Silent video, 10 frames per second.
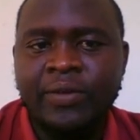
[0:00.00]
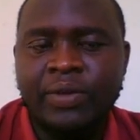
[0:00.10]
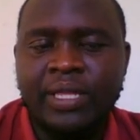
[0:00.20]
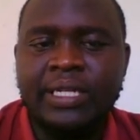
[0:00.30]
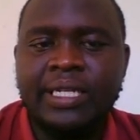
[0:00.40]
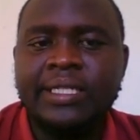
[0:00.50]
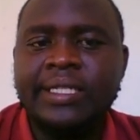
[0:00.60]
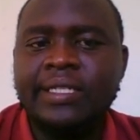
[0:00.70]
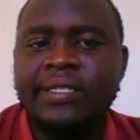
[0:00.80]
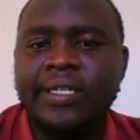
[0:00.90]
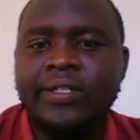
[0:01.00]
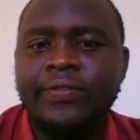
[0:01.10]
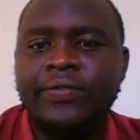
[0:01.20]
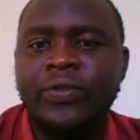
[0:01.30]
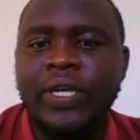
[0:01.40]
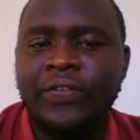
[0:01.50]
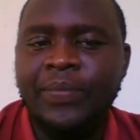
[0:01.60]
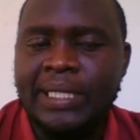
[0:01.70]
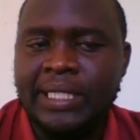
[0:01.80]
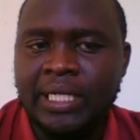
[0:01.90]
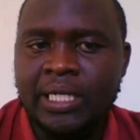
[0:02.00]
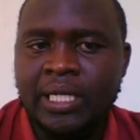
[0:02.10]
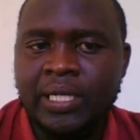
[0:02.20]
with an interest rate of 12%.